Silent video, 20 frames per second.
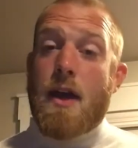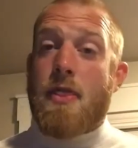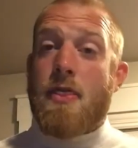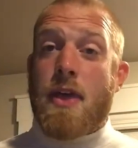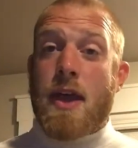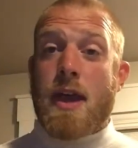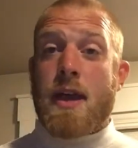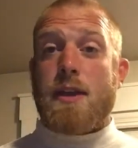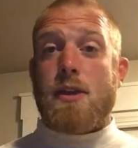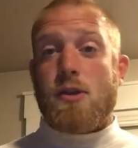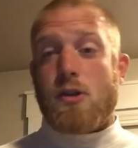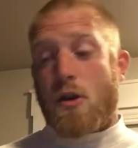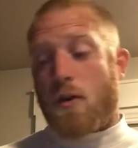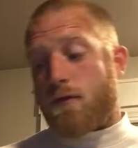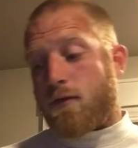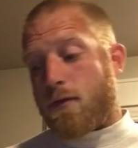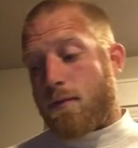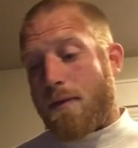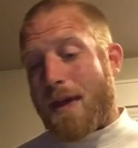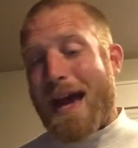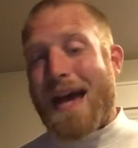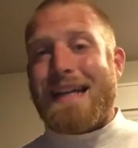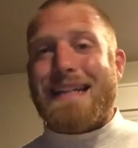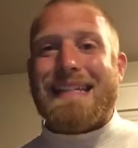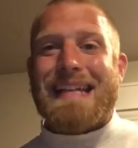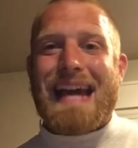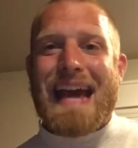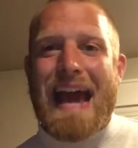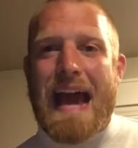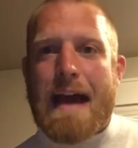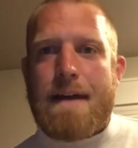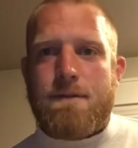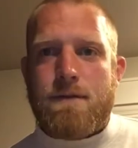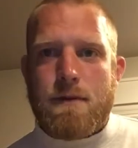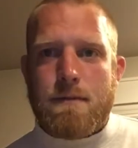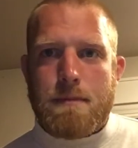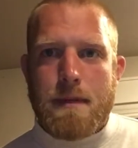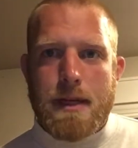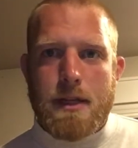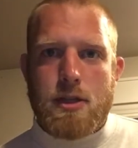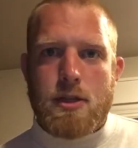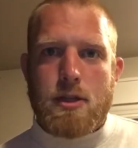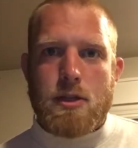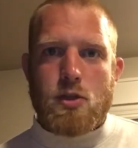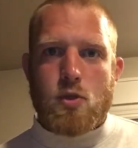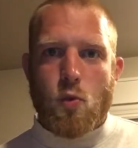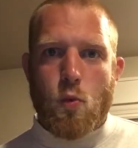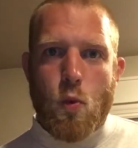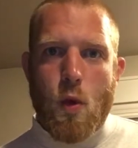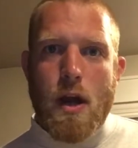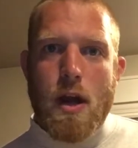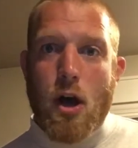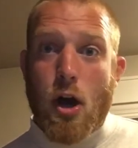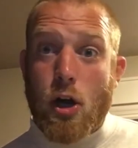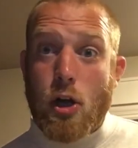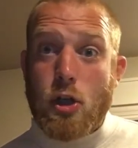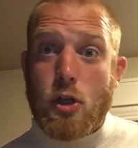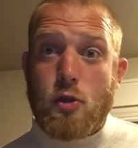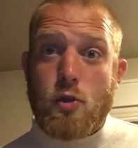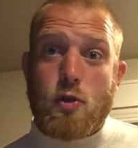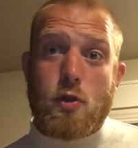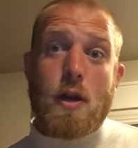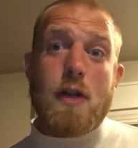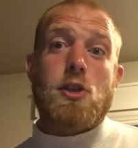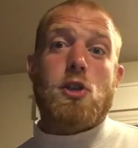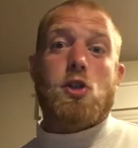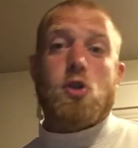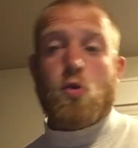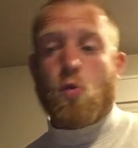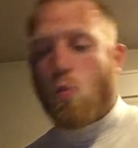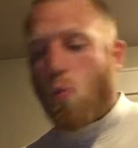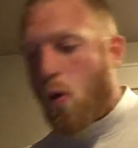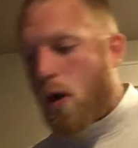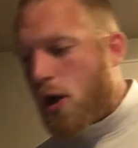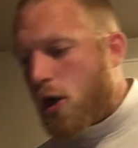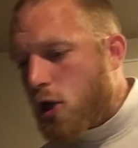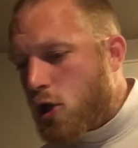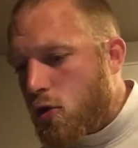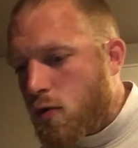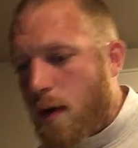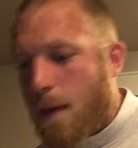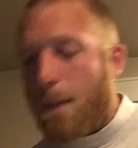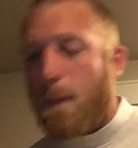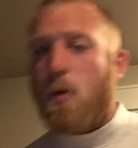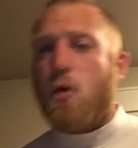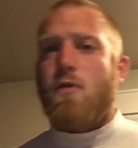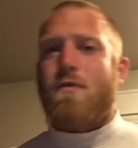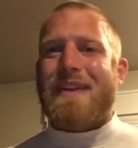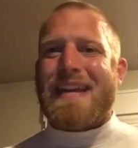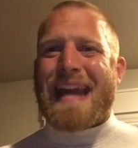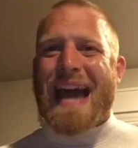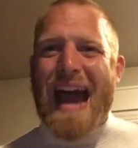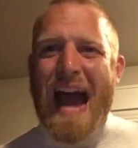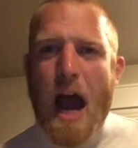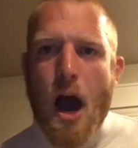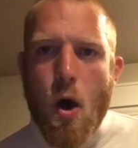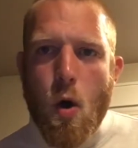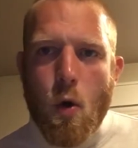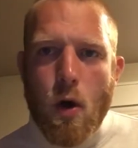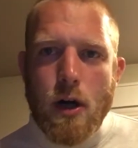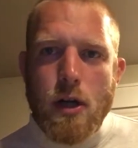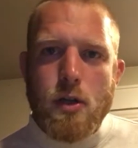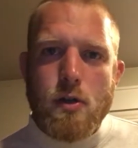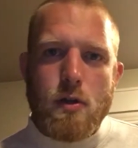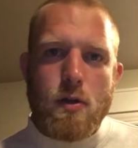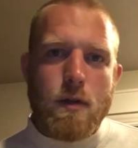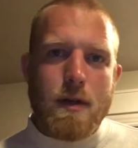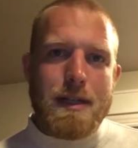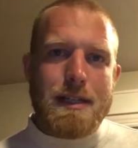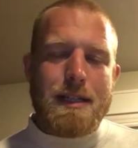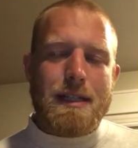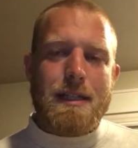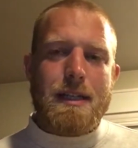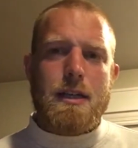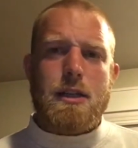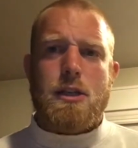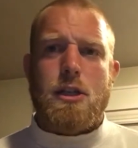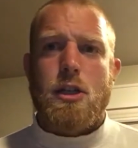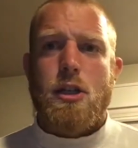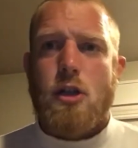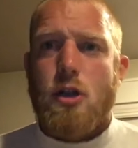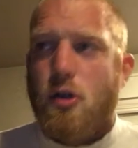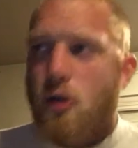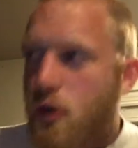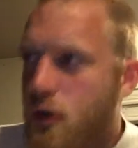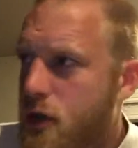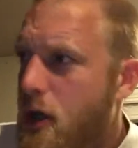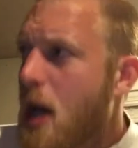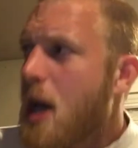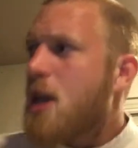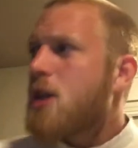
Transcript: Then you go from that to affirmations. What are you trying to do? What are you improving? How are you going to get to your goals?